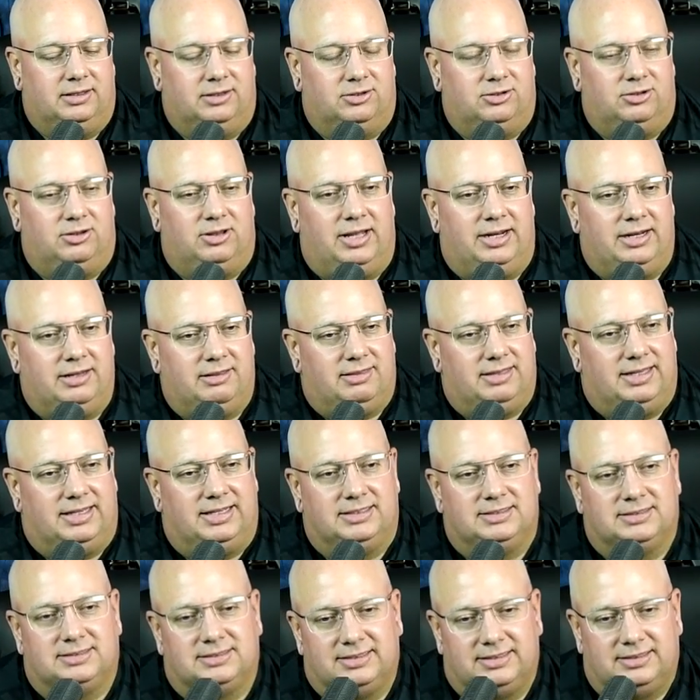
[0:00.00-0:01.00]
There are a lot of
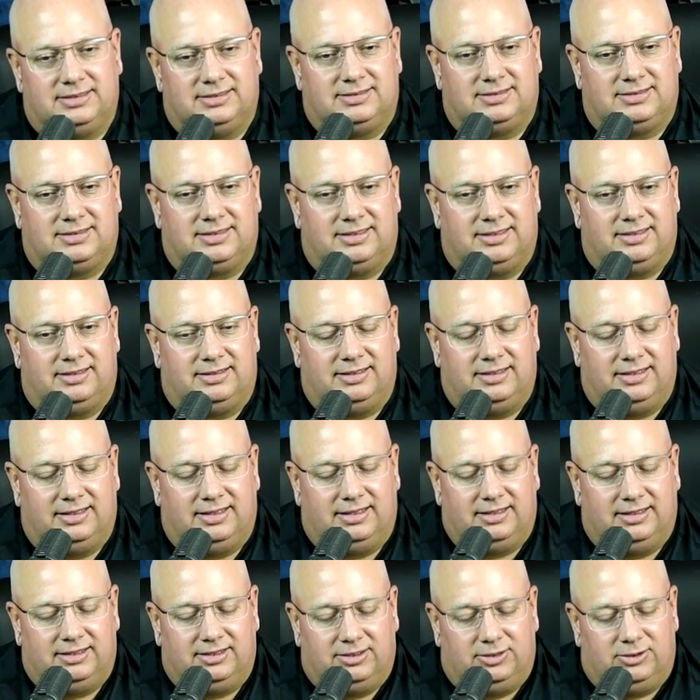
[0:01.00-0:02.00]
things that
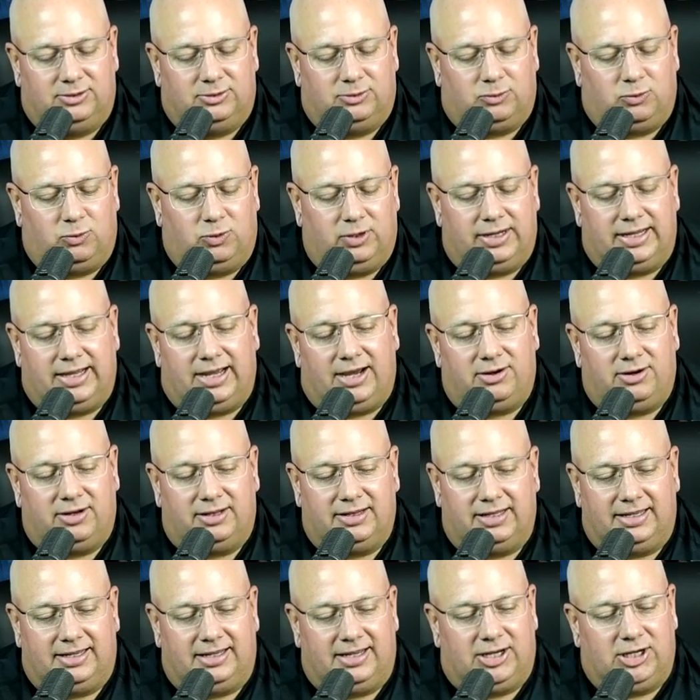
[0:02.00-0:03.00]
work out
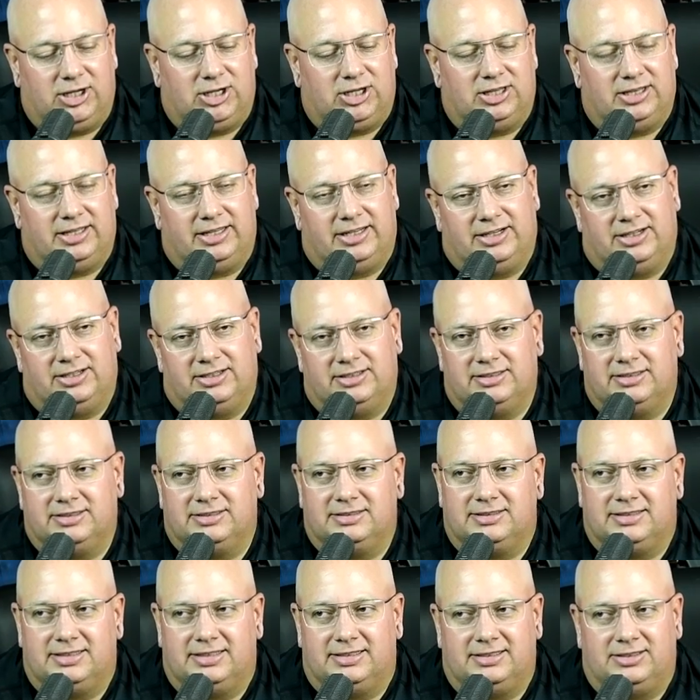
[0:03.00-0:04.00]
on the calculator
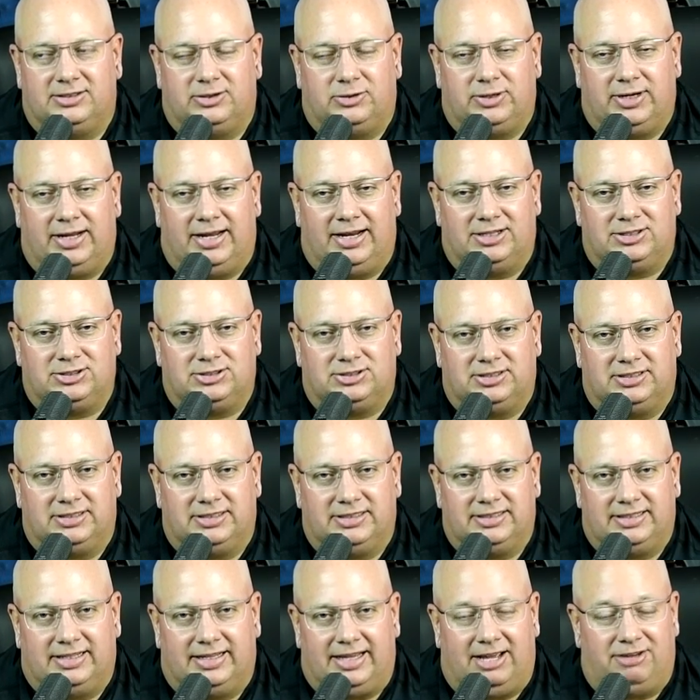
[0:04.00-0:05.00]
that don't
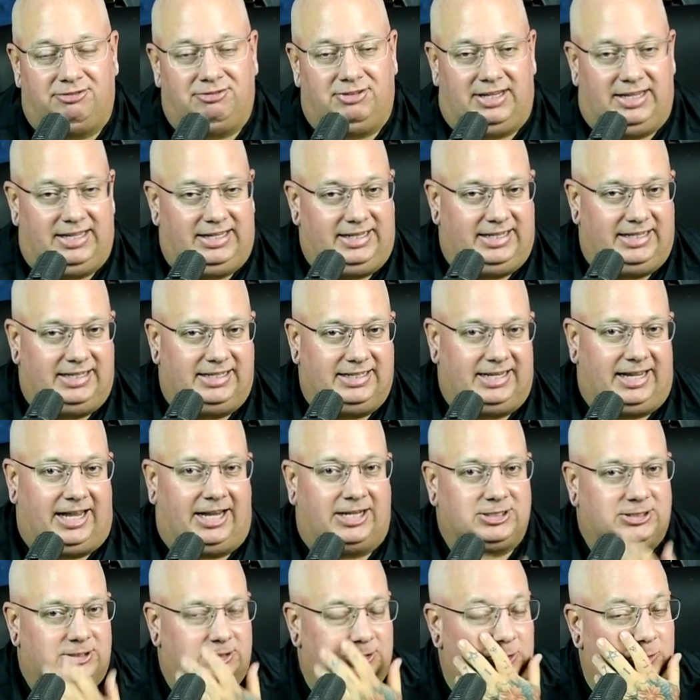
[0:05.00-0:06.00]
actually have any
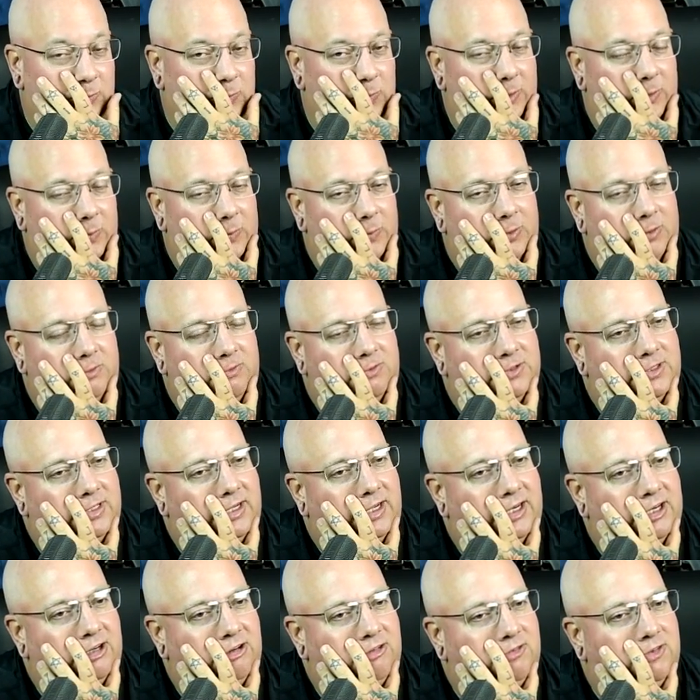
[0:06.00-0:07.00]
connection to real-world
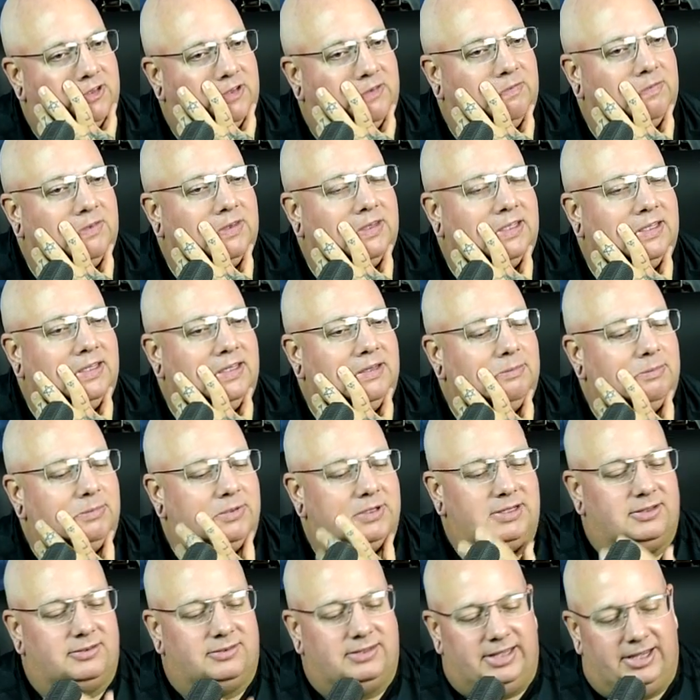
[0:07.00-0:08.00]
photography,
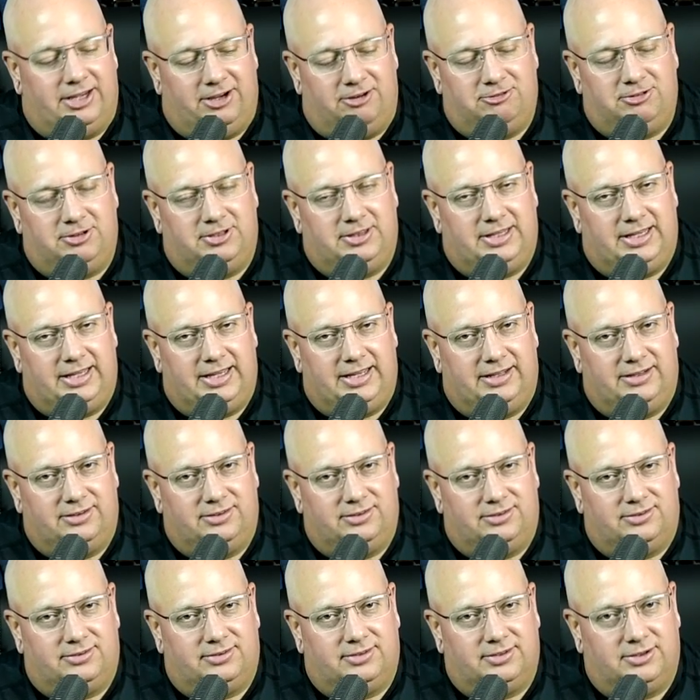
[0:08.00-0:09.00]
because every
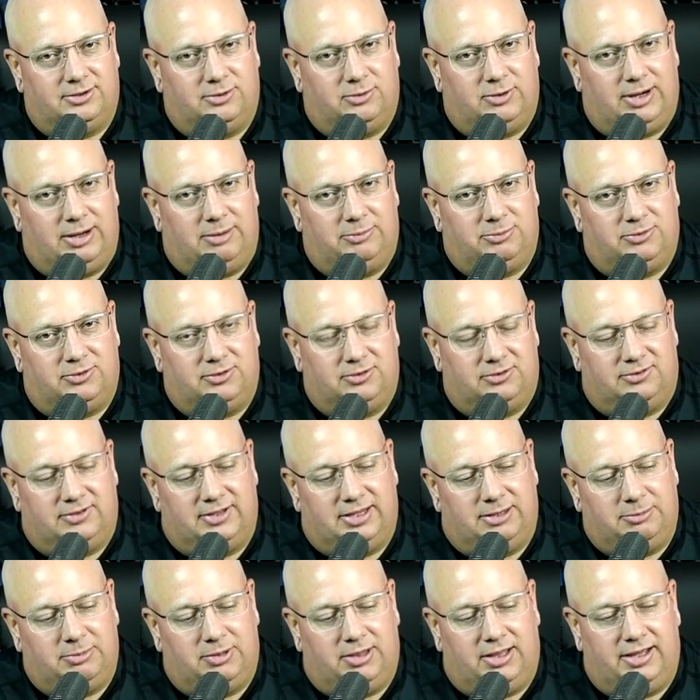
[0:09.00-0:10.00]
lens craps the
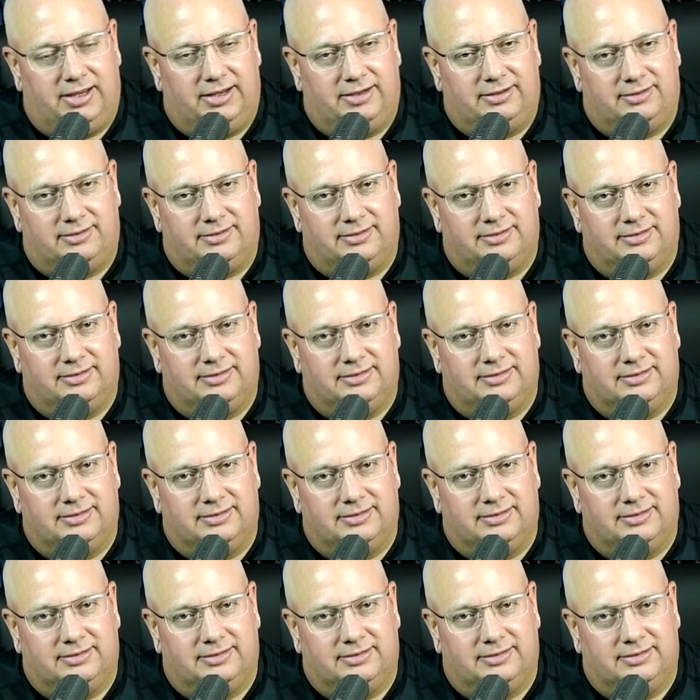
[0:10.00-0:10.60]
same light